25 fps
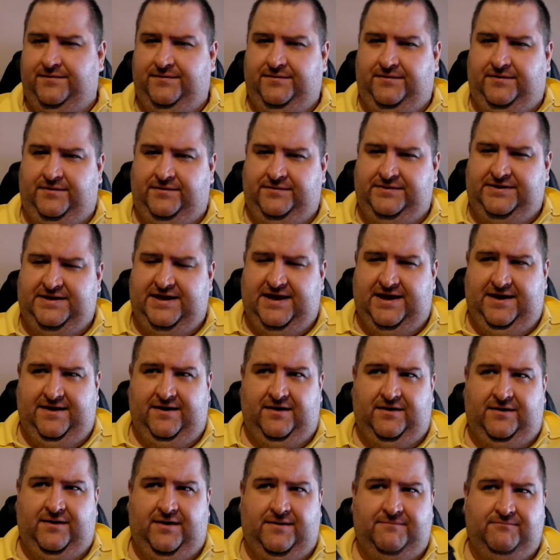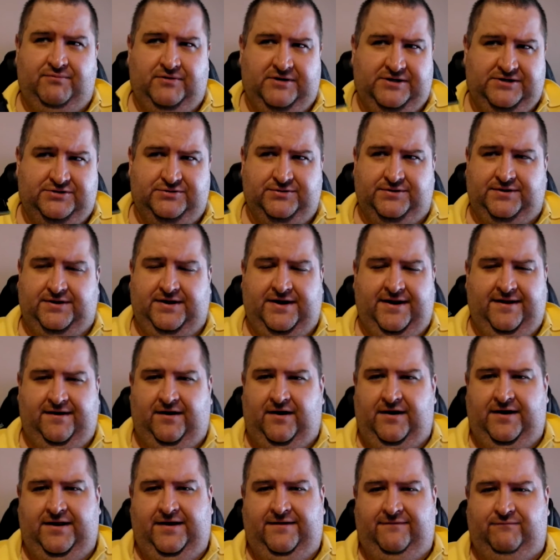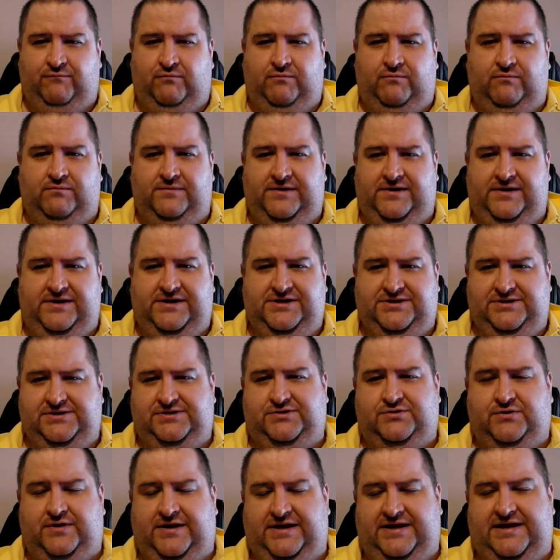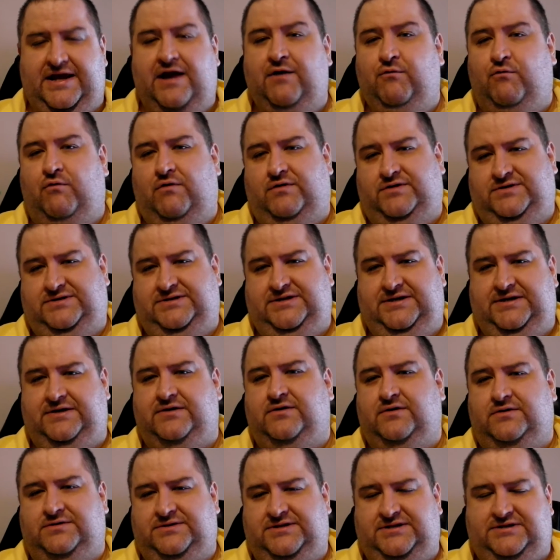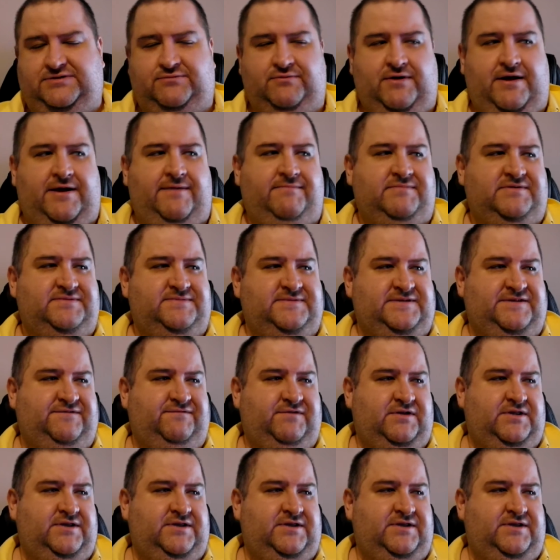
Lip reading: yeah, I'm pretty sure that I'd have issues trying to get warranty on this RAM specifically,